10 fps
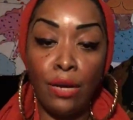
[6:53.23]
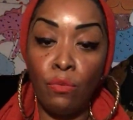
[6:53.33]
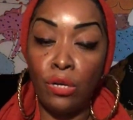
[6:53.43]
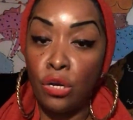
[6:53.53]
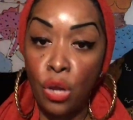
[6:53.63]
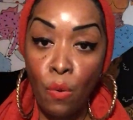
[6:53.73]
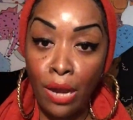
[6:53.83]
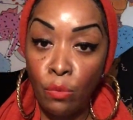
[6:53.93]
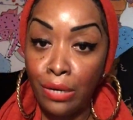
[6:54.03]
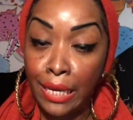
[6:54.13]
I don't want to know.
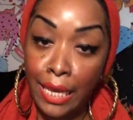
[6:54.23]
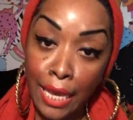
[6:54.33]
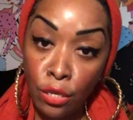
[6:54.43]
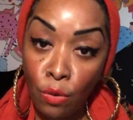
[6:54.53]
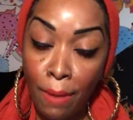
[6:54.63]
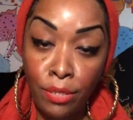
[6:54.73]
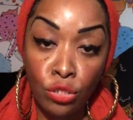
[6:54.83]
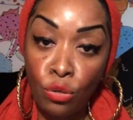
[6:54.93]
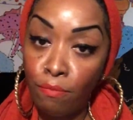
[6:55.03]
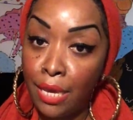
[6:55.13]
I don't want to hear you. I'm going
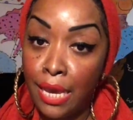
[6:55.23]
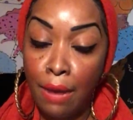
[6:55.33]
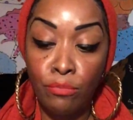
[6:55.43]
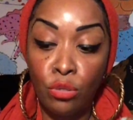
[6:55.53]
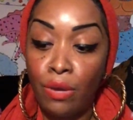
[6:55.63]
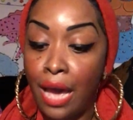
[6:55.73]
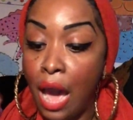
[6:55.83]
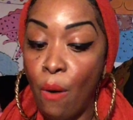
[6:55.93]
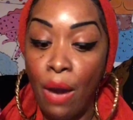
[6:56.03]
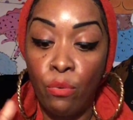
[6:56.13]
to do me. I'm do it
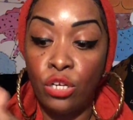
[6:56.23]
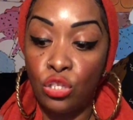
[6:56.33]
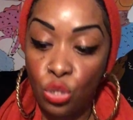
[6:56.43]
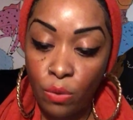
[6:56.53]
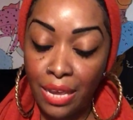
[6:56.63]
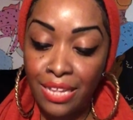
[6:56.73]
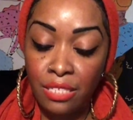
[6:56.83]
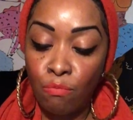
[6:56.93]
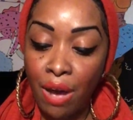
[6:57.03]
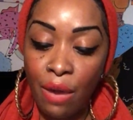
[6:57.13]
how I want to do it.
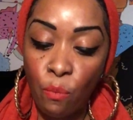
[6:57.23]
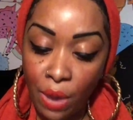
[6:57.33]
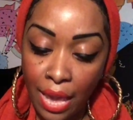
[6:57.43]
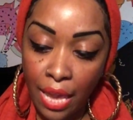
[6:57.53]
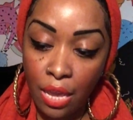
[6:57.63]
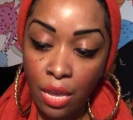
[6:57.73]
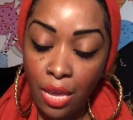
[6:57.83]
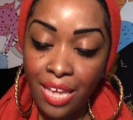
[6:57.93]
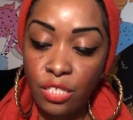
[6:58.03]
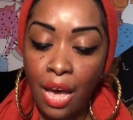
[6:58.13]
It's my way.
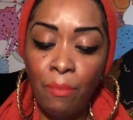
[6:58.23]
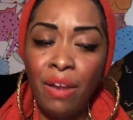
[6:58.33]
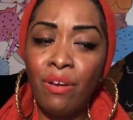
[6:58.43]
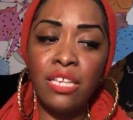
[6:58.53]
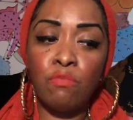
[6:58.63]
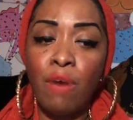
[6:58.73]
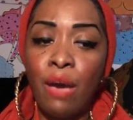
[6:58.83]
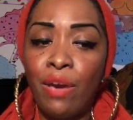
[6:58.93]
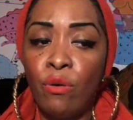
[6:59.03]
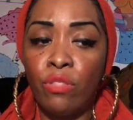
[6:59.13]
I'm hearing it's my
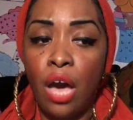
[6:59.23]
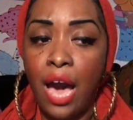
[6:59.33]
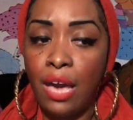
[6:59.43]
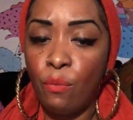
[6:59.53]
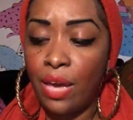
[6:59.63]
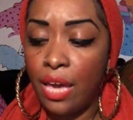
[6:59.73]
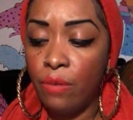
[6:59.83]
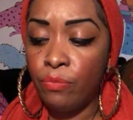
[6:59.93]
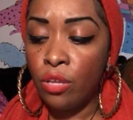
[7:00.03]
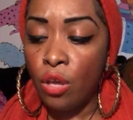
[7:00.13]
way or the highway.
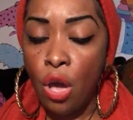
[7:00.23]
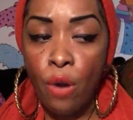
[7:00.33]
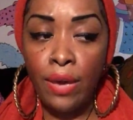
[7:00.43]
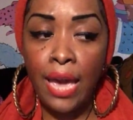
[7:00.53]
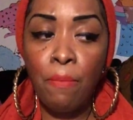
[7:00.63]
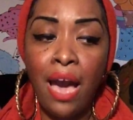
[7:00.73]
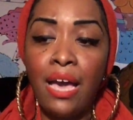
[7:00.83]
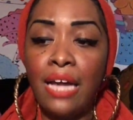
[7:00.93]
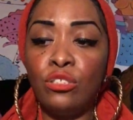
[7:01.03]
Okay, but I